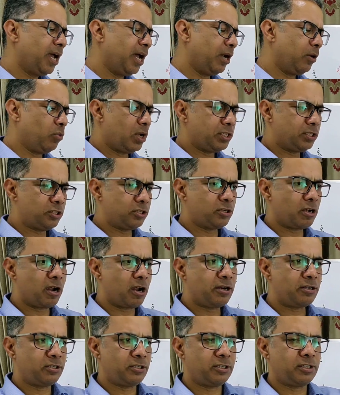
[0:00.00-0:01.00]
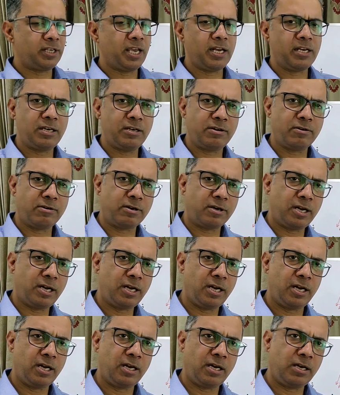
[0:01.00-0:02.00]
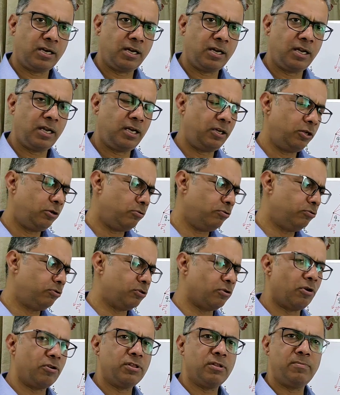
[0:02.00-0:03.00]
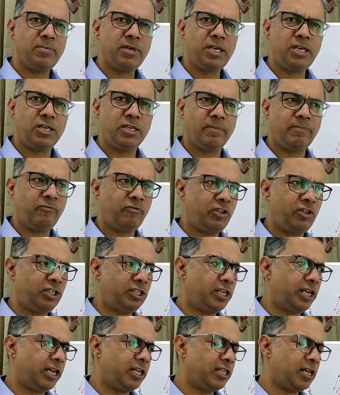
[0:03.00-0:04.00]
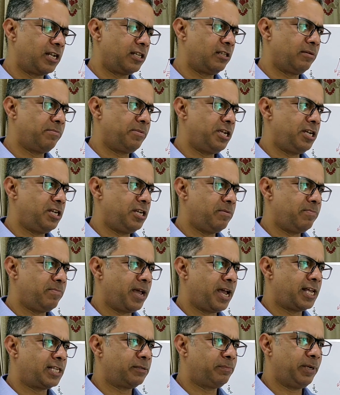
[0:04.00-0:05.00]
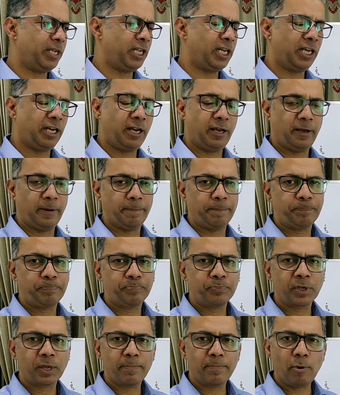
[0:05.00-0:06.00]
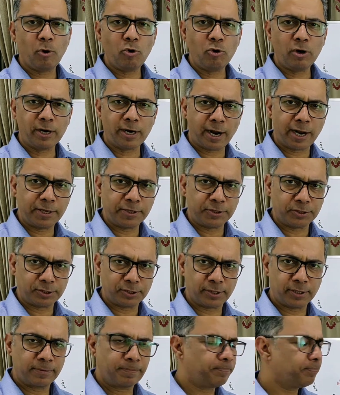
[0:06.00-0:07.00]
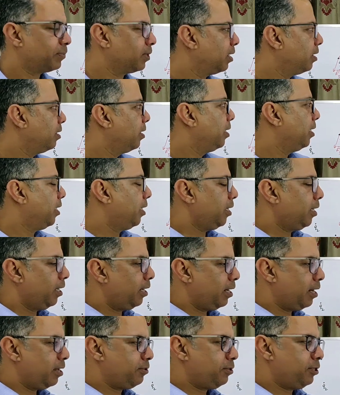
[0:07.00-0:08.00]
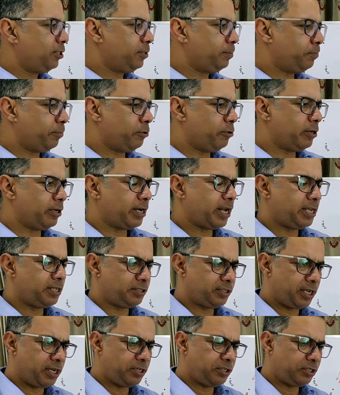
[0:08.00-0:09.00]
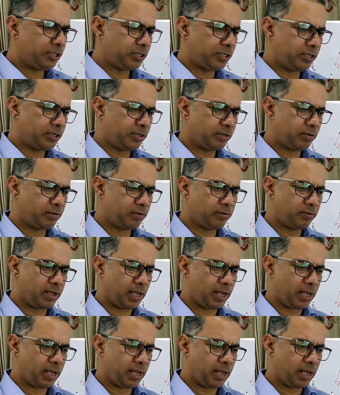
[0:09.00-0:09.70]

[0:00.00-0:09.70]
and once charges get induced on the medium, we say that the medium has been polarized. Now, this polarization